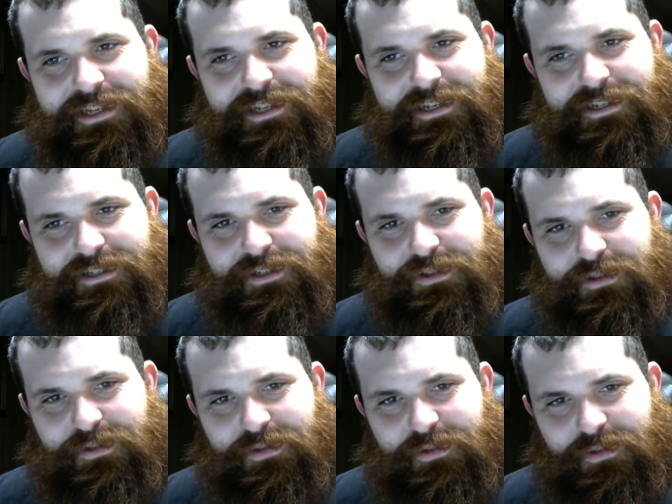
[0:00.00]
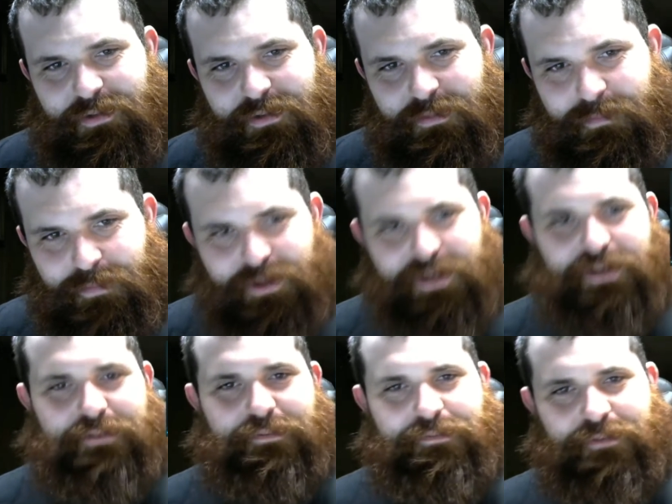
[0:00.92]
to
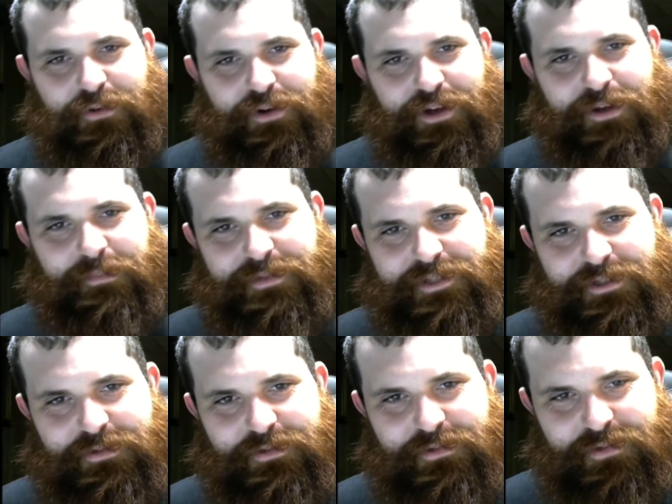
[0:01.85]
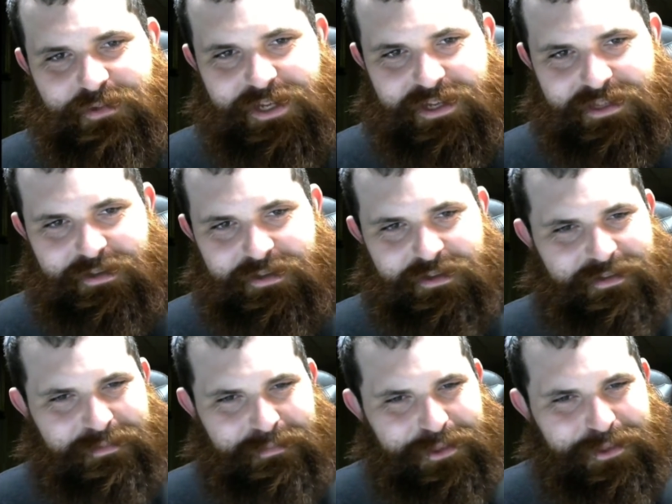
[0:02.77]
bring food up to like the
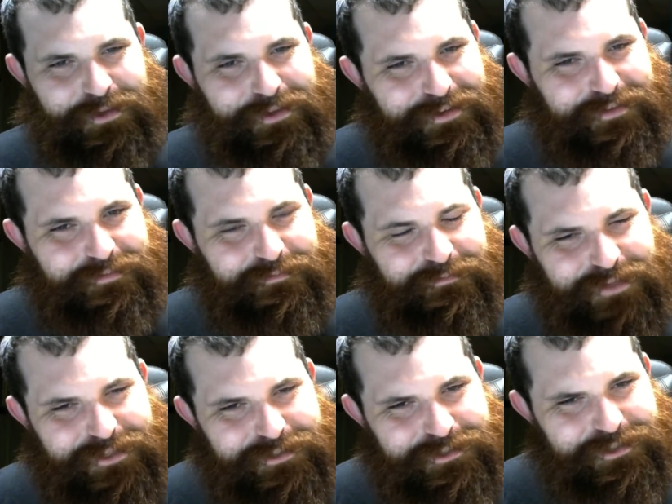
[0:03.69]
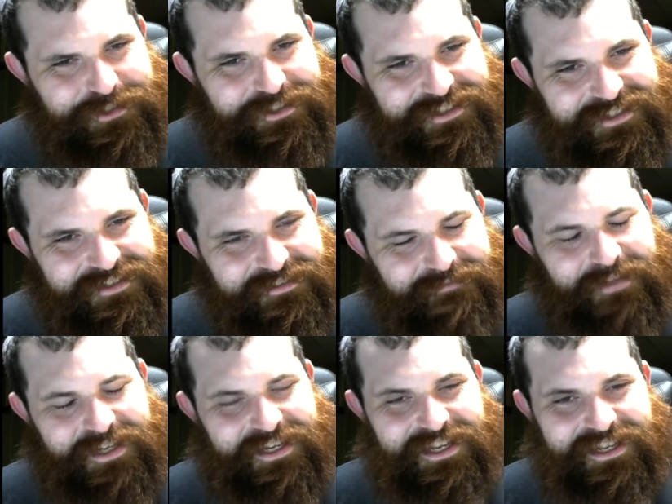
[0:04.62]
mother fish,
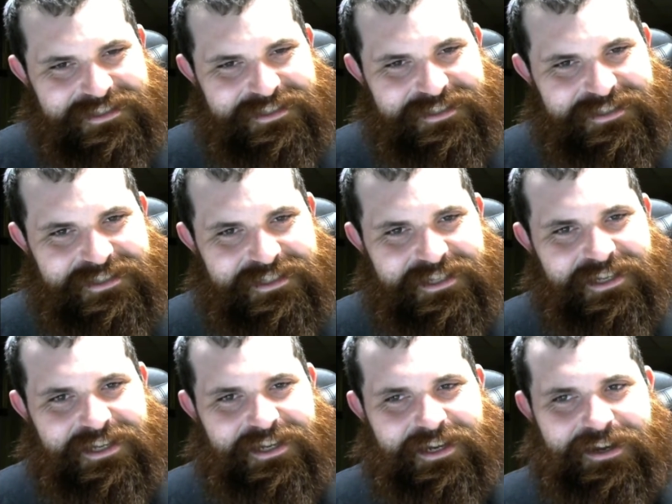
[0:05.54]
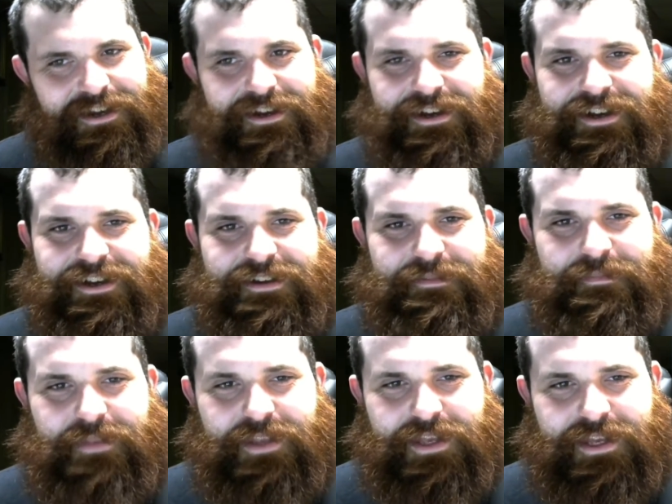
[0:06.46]
I guess.
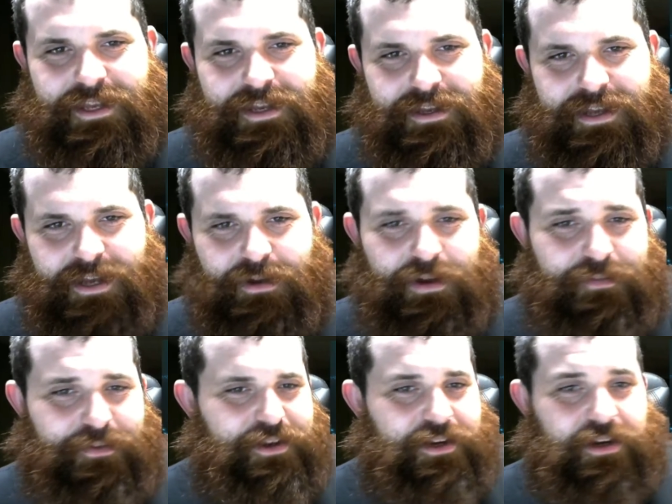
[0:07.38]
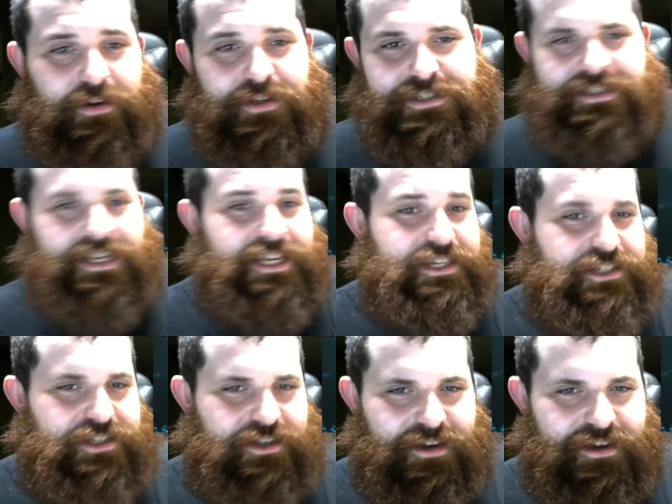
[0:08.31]
Um, However, it's
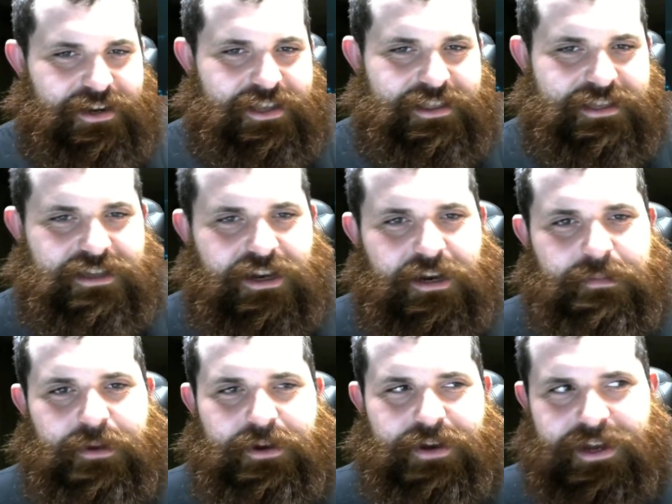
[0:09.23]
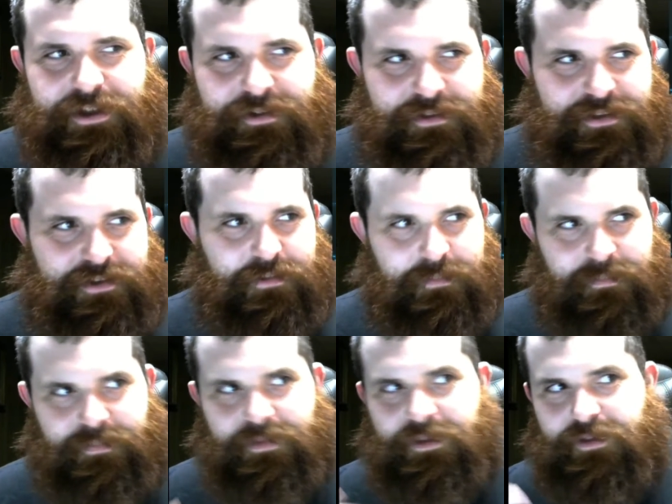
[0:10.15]
nature, and they talk about how
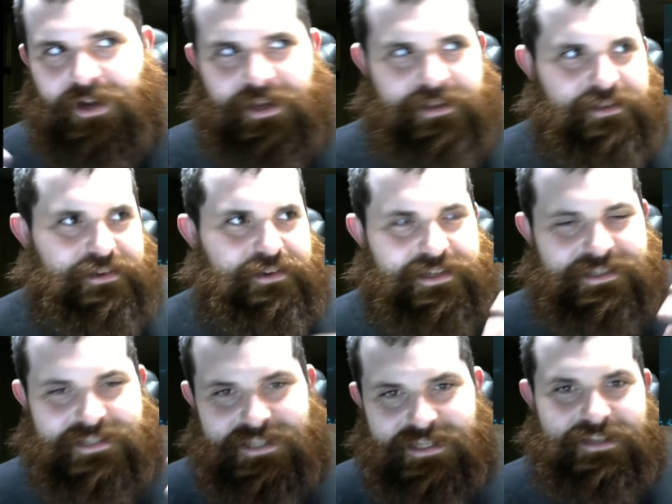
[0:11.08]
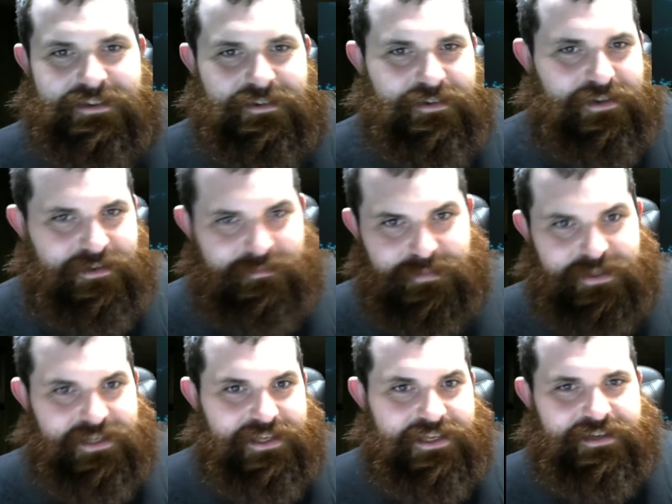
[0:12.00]
you're either it's eat or be
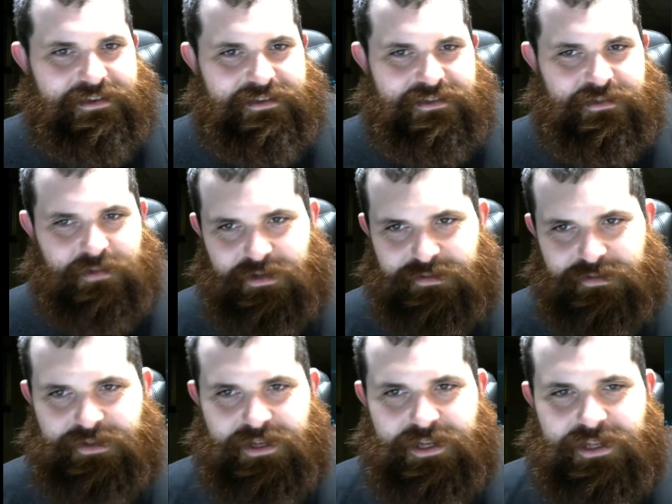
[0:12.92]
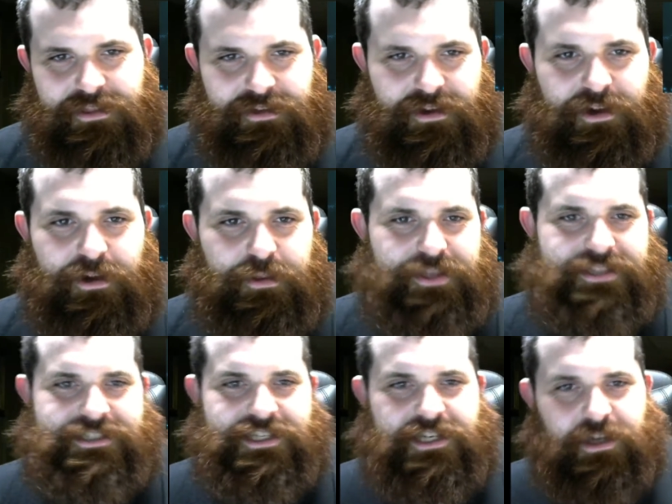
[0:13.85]
eaten, sort of. There are
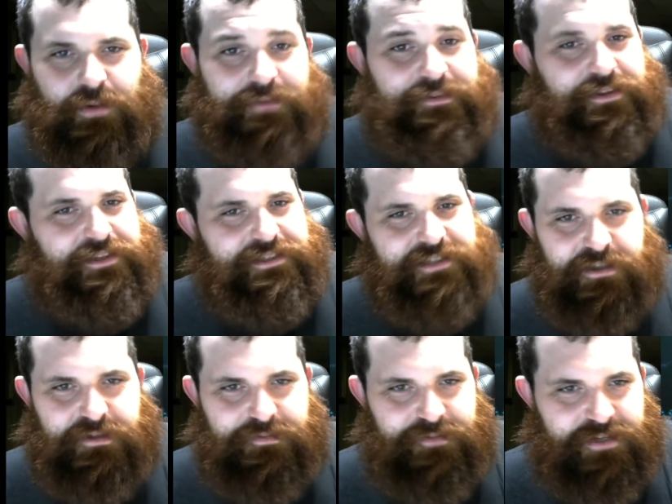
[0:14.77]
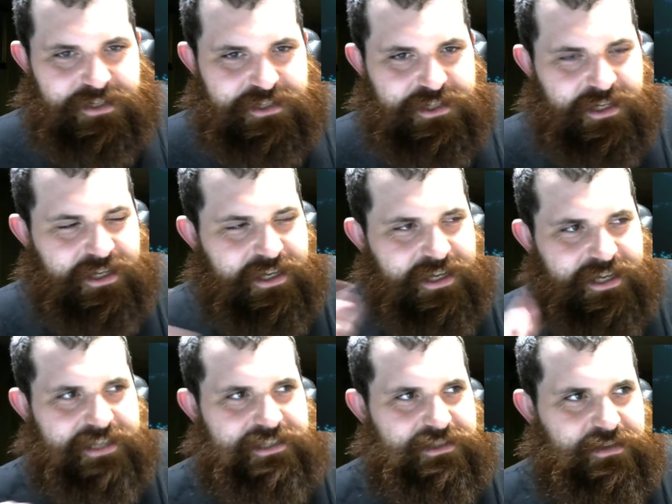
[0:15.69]
things that go after these other fish,
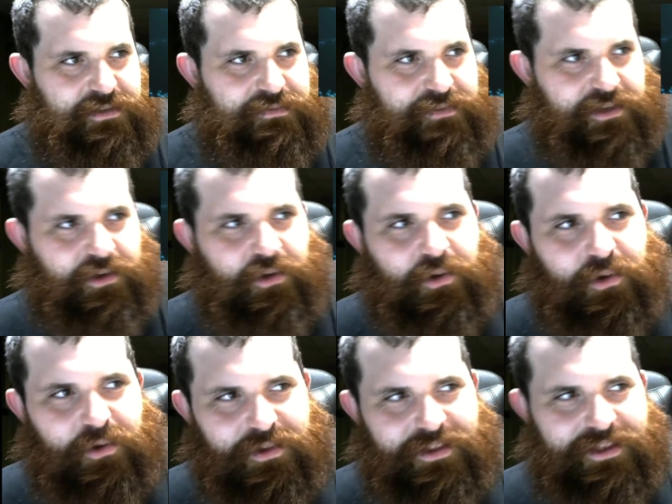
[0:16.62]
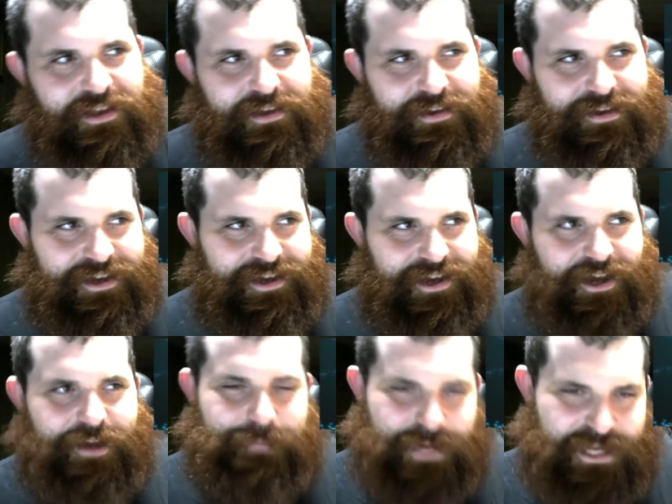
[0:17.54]
and it's sort of the goal
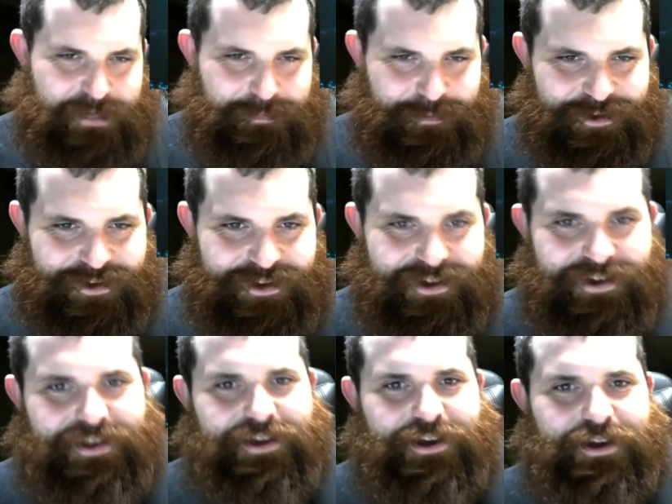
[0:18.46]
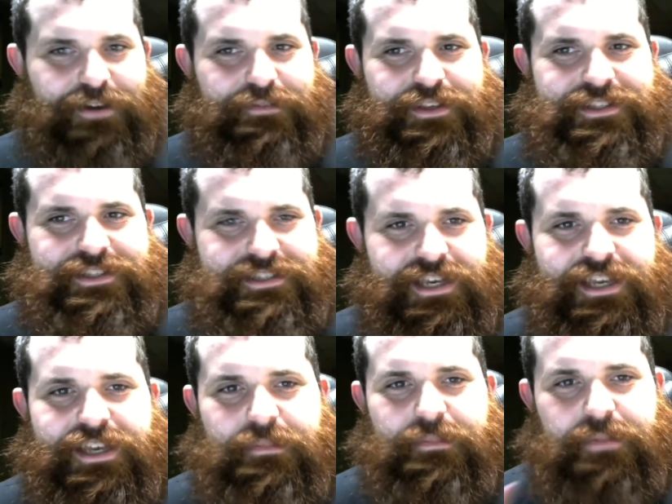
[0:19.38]
on paper of this
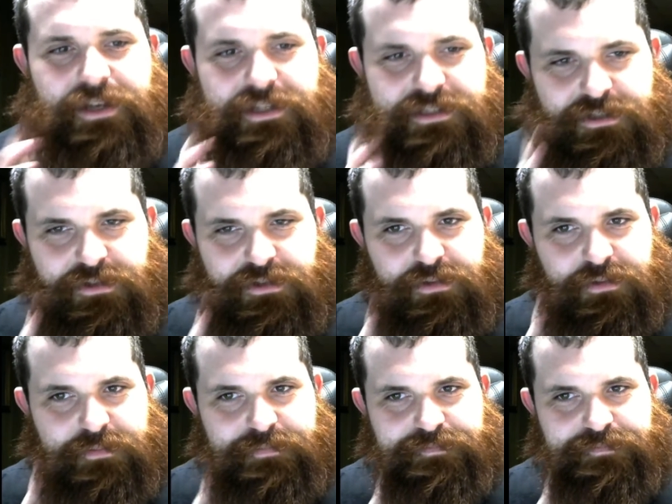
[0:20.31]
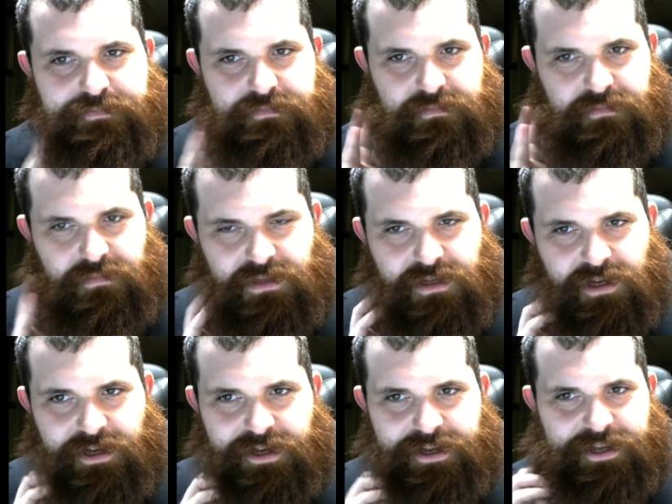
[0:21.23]
game to,
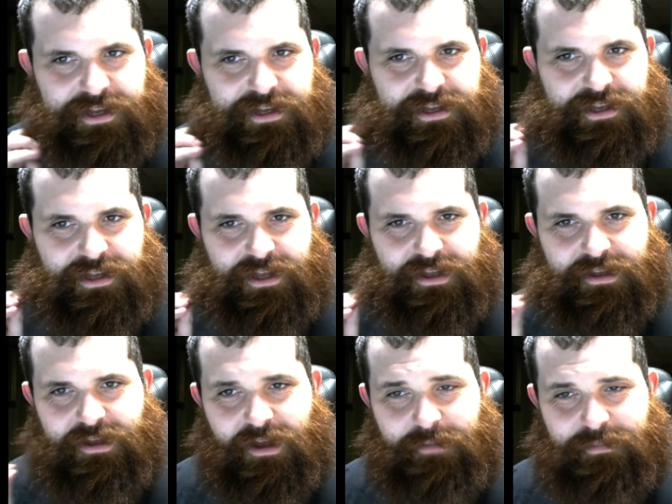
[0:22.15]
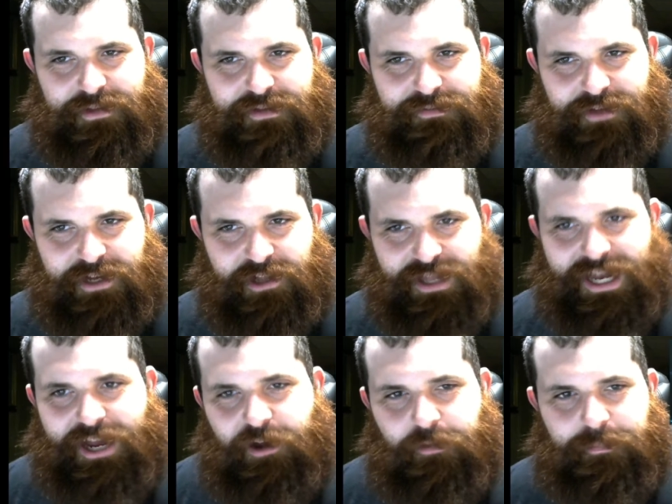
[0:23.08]
I believe, like
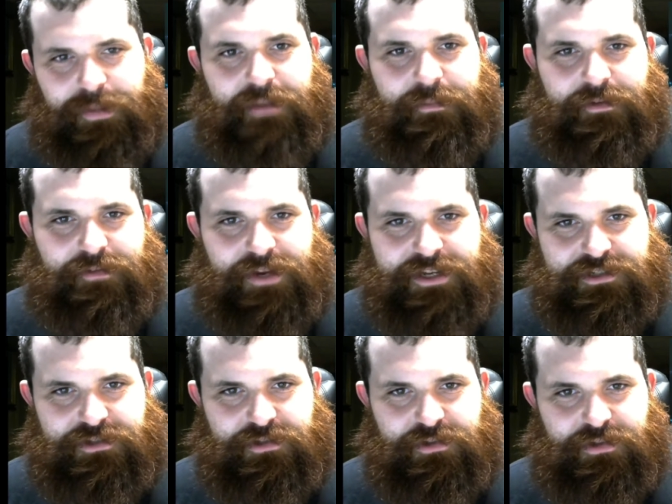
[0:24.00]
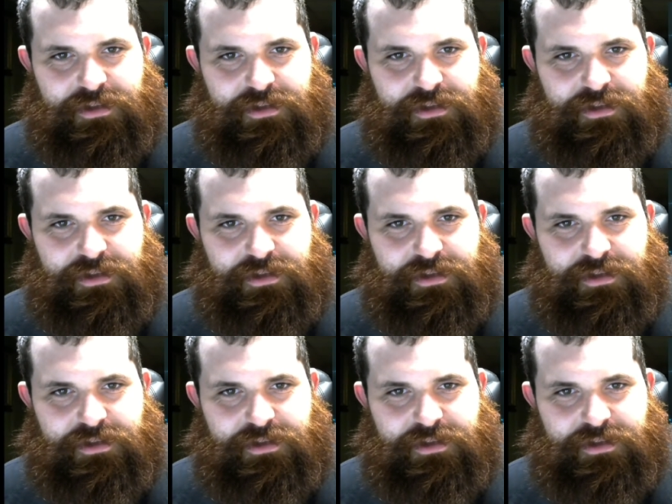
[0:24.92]
allow Bam and Rachel